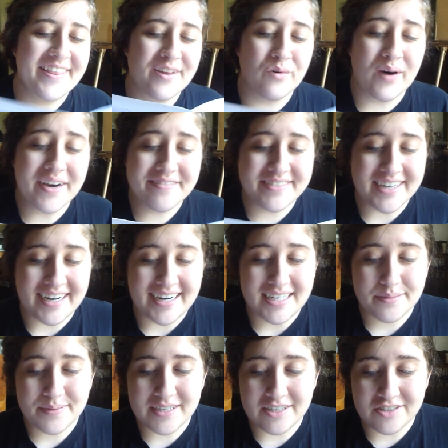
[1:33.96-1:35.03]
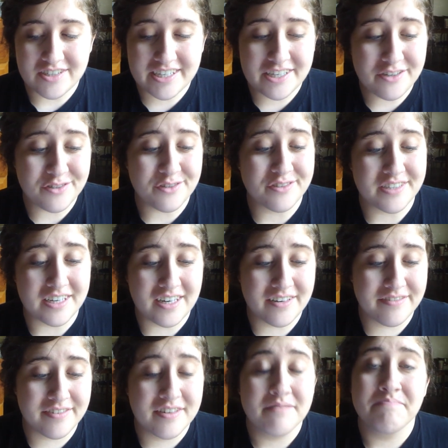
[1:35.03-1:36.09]
The wife dies because she kills
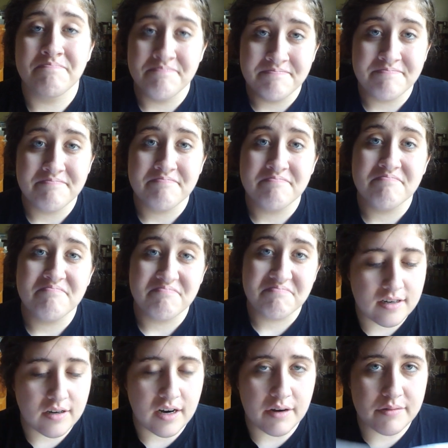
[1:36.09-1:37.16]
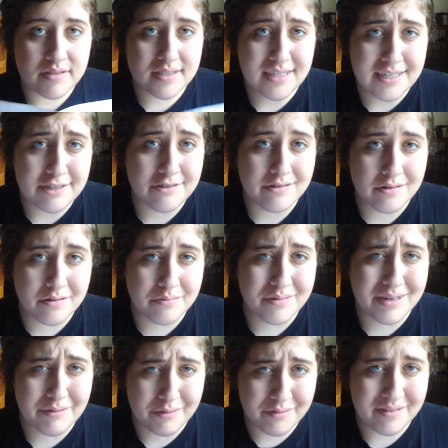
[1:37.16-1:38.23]
herself. I was 10 years old
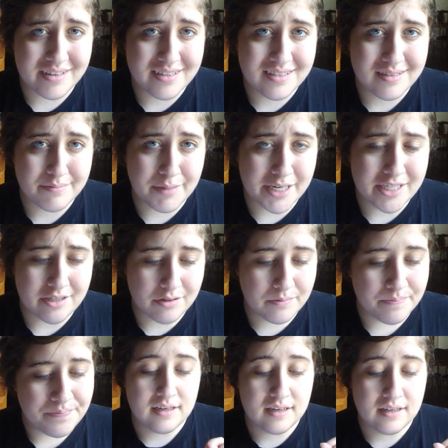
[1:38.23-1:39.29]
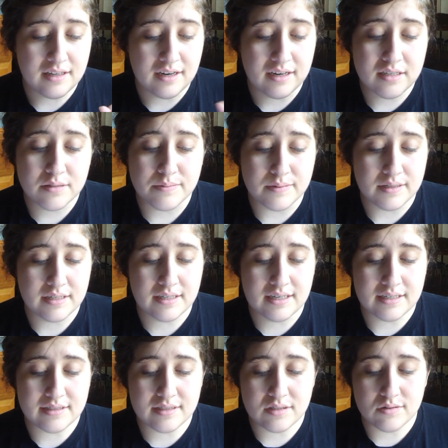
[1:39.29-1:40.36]
when I wrote this, mind you. Husband
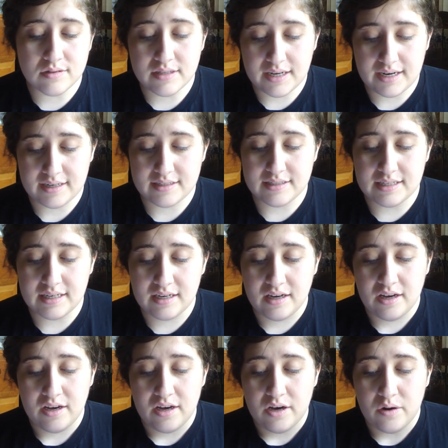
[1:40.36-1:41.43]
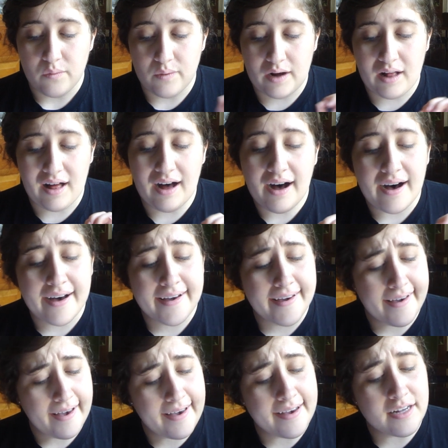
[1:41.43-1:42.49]
gets into a taxi while
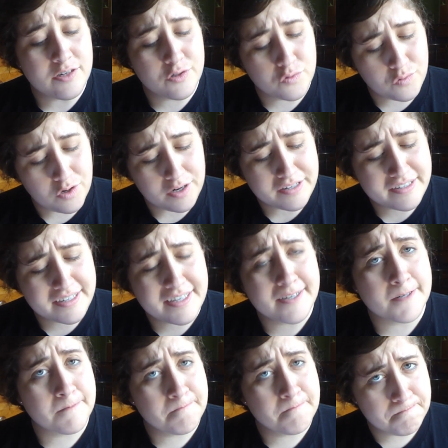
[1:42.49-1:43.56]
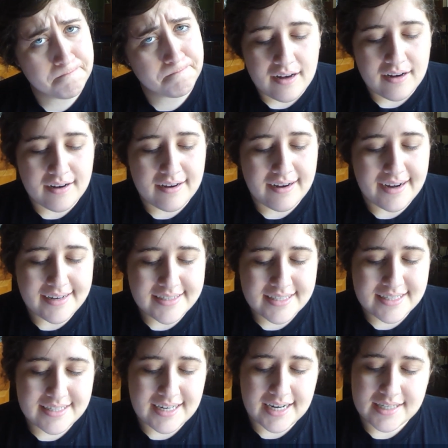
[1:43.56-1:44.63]
high and drunk. Asks
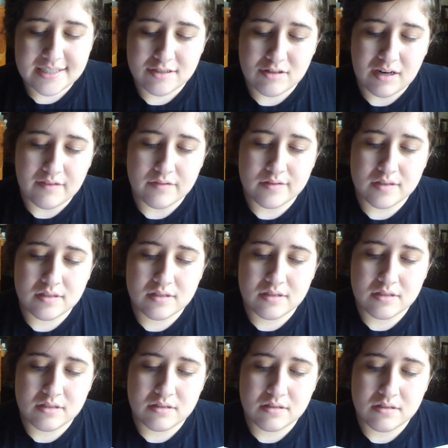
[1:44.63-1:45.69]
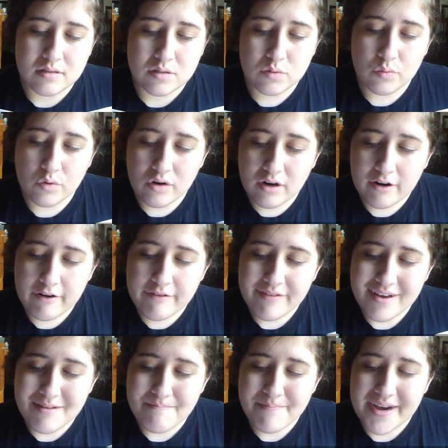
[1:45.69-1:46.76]
the taxi driver to swerve
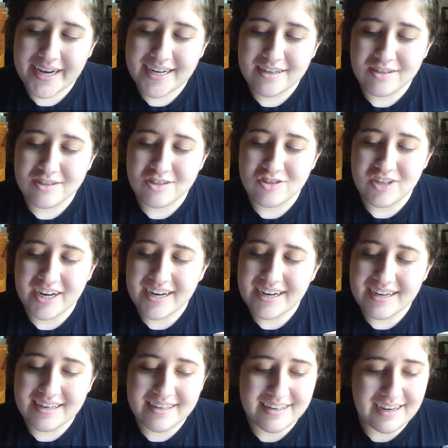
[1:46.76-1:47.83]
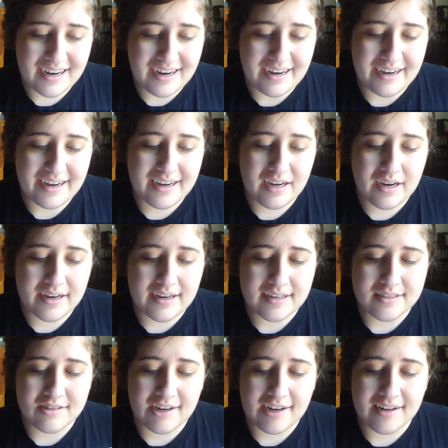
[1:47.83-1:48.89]
and make Jenkins die. I
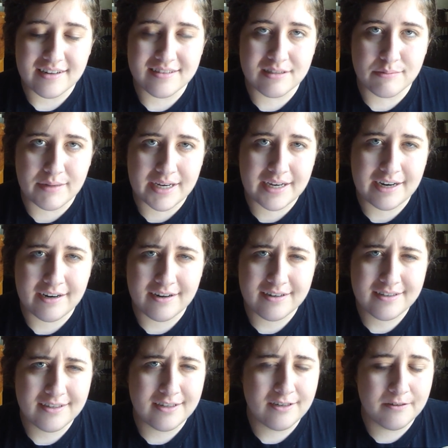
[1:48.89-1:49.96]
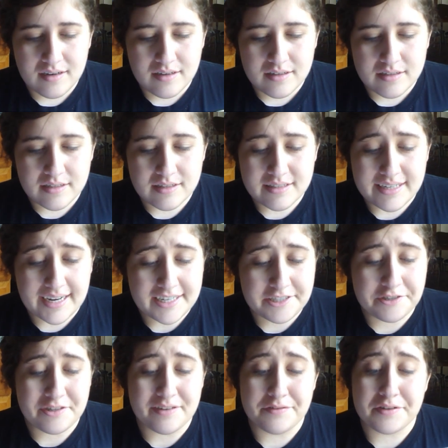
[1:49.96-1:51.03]
guess Jenkins is the main character. The
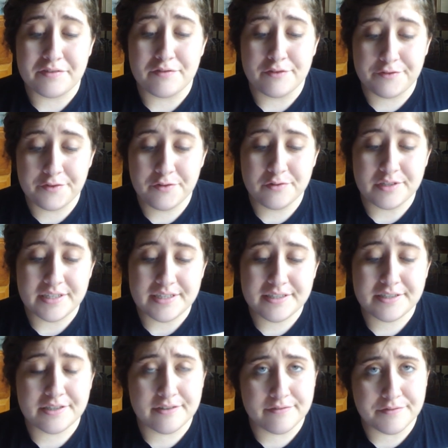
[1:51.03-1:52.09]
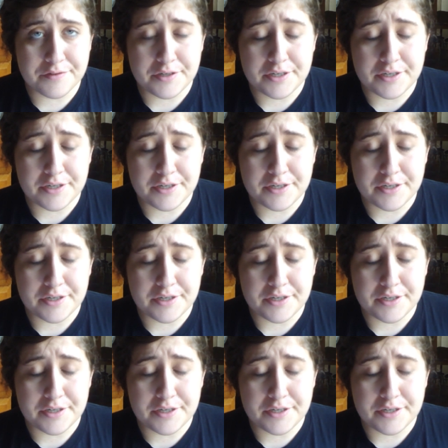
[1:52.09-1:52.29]
taxi driver refuses, good for